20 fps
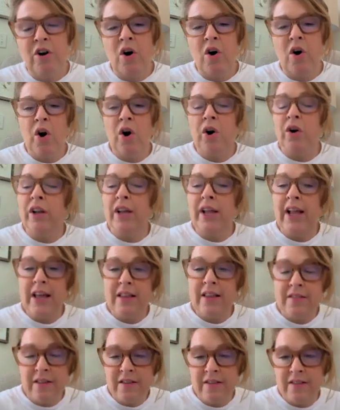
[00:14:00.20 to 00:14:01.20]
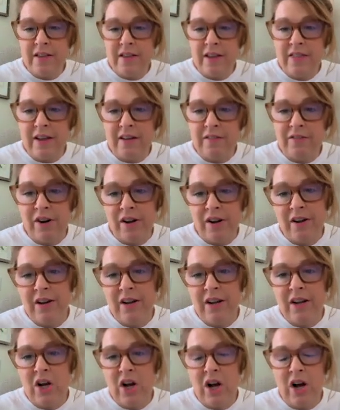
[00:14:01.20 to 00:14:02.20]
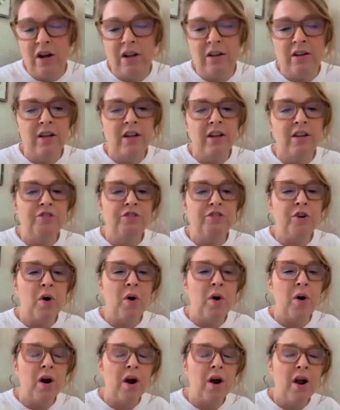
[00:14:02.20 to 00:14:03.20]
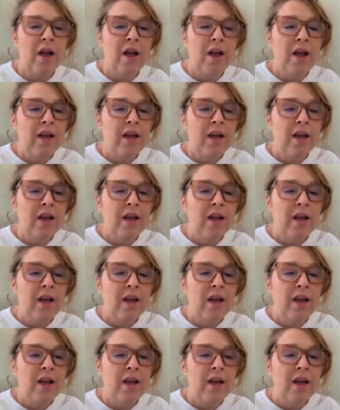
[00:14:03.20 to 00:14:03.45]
or lessons that they've done in college, or,